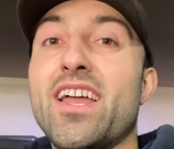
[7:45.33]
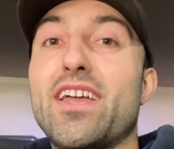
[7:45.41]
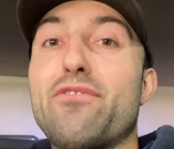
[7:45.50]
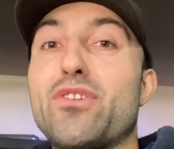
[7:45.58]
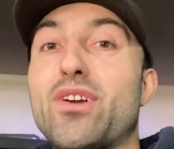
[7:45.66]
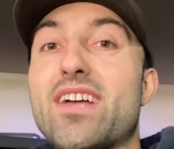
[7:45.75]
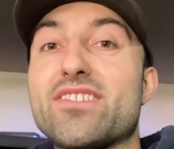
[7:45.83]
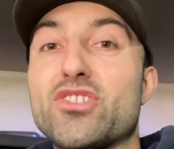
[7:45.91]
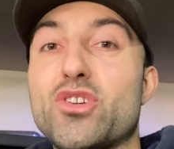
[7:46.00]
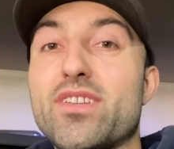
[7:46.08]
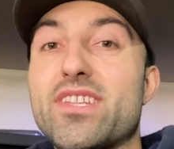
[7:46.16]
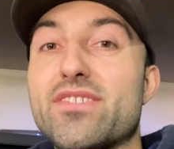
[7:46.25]
If you guys
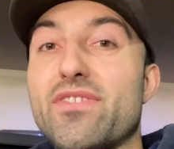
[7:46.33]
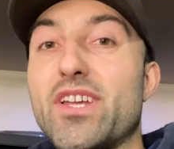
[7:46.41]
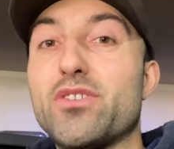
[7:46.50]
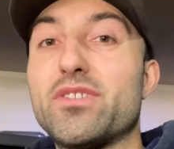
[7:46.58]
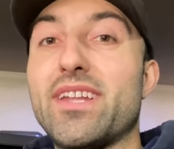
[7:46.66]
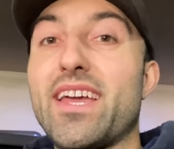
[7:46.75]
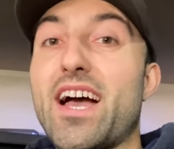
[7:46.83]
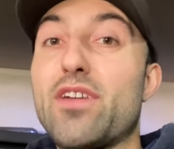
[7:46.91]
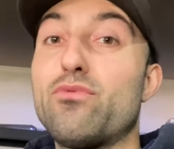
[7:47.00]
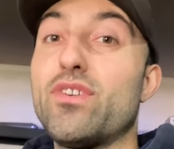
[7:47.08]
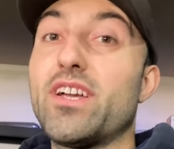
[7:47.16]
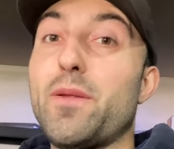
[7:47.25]
enjoyed this video today, I'd
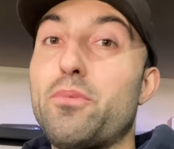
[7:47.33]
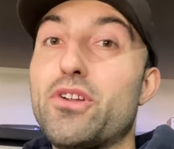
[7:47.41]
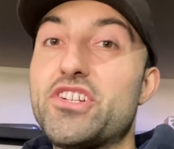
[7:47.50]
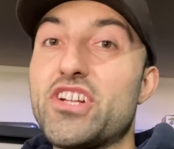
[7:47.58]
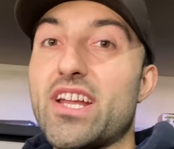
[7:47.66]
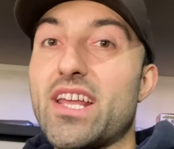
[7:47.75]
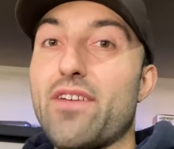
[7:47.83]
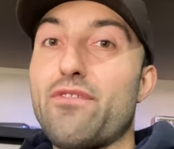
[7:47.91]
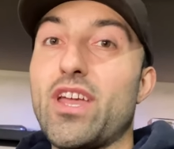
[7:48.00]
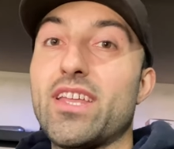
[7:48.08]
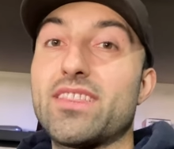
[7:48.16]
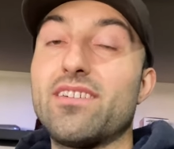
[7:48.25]
really appreciate it if you
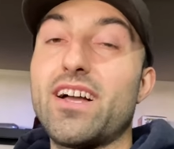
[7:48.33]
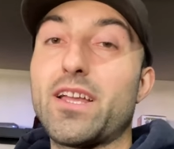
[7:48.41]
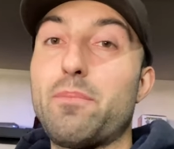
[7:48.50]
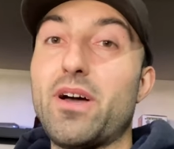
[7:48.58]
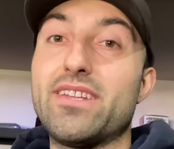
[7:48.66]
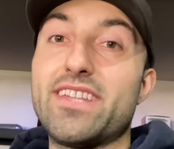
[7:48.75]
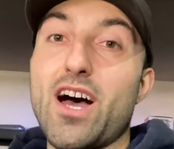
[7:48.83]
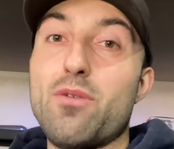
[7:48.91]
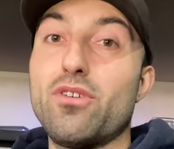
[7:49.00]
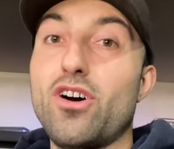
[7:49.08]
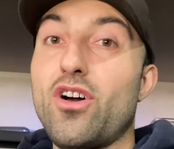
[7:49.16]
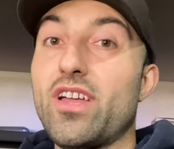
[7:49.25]
hit the like button down
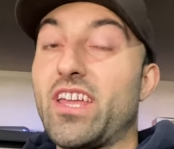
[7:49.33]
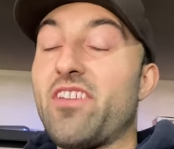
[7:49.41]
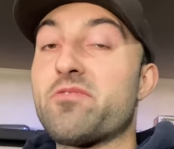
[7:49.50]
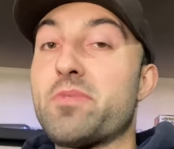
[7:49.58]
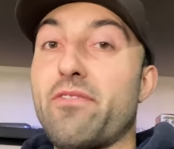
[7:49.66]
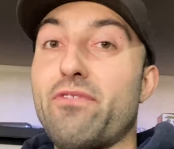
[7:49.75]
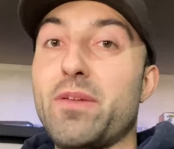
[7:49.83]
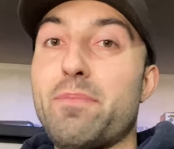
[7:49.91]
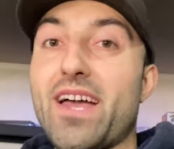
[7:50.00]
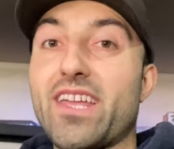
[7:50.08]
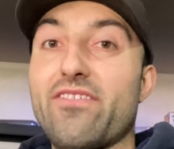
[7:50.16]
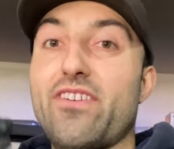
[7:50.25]
below. It gives me
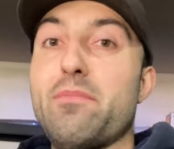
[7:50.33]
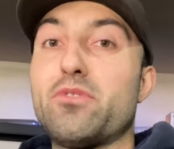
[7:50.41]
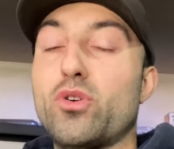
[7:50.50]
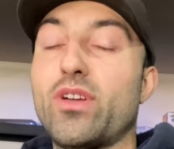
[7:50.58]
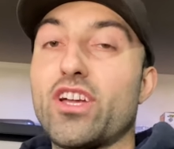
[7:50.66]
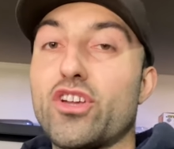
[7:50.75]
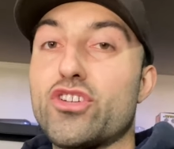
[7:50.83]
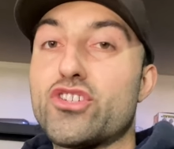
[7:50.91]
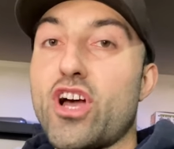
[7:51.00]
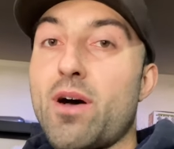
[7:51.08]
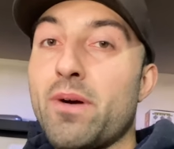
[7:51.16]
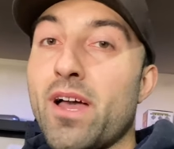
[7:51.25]
feedback if I'm doing a good
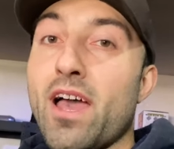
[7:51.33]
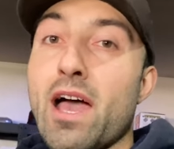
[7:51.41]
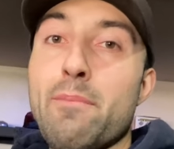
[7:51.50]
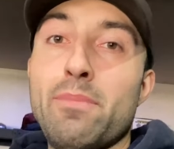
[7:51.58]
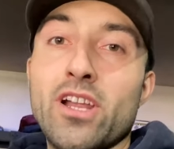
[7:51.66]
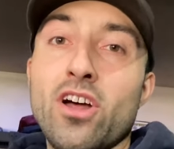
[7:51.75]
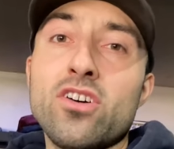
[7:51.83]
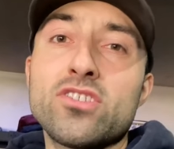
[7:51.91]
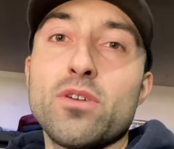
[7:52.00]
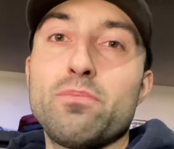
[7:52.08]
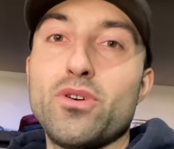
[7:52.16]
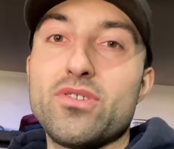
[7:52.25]
job, but it
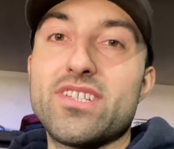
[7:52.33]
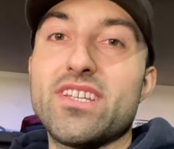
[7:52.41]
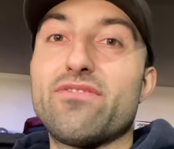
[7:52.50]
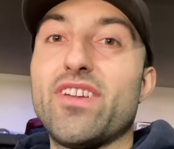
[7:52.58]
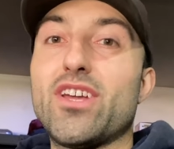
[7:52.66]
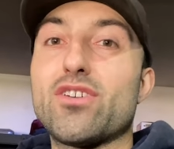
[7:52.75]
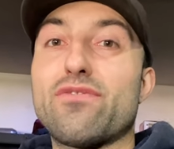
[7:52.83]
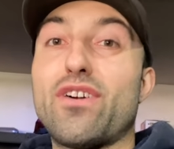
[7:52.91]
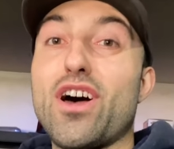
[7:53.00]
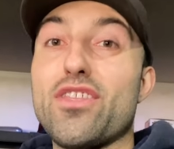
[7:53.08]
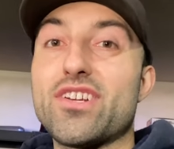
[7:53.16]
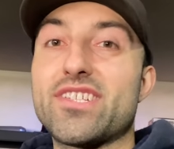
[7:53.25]
also boosts these videos for
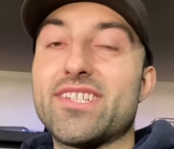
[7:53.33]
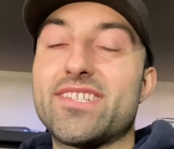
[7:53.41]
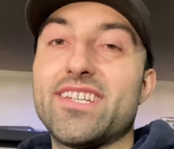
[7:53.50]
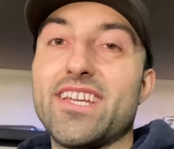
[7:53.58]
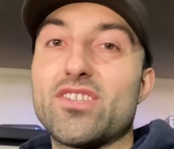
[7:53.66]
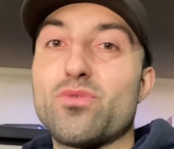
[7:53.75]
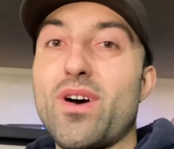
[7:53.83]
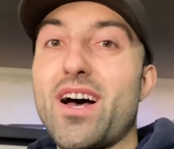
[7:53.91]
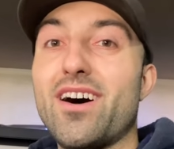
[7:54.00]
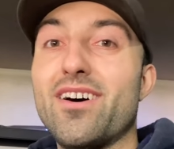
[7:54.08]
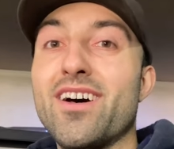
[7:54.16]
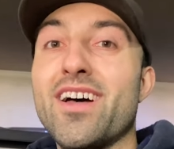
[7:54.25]
others to see as
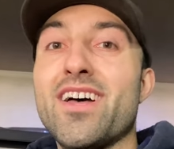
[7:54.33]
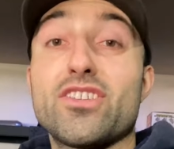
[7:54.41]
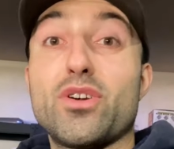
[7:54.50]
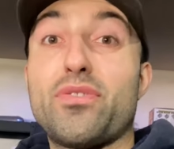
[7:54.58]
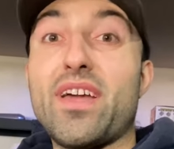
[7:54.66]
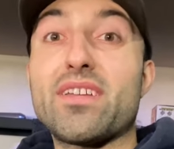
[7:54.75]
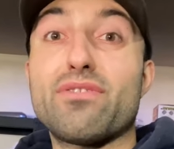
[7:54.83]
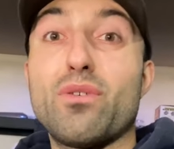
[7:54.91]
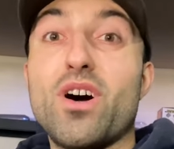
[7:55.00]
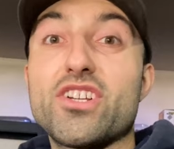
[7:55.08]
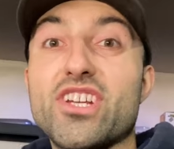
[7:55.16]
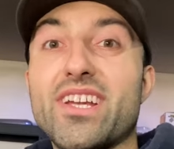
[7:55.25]
well. So thanks for
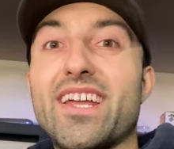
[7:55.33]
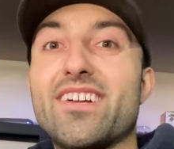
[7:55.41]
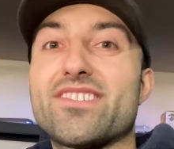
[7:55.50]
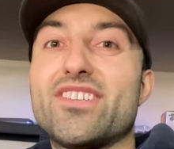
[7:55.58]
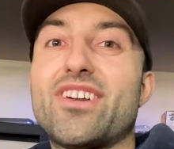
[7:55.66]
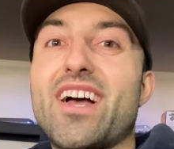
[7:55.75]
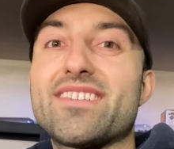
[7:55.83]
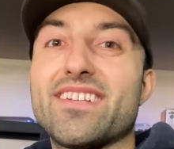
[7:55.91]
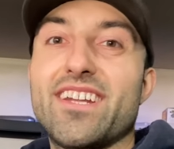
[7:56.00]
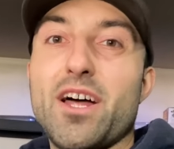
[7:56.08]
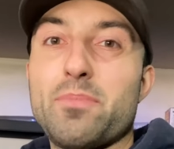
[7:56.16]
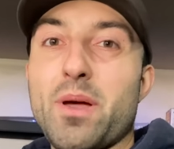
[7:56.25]
watching and I'll see you guys in
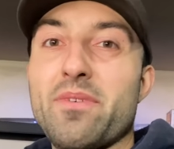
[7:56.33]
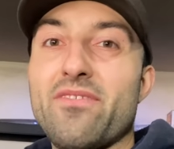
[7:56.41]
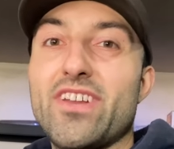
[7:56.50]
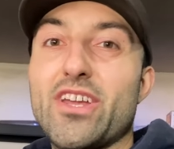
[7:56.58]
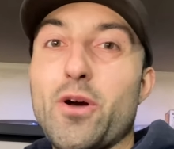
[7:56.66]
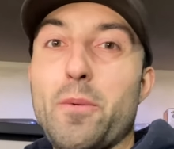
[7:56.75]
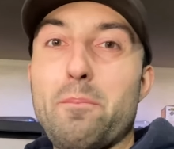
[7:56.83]
an upcoming video.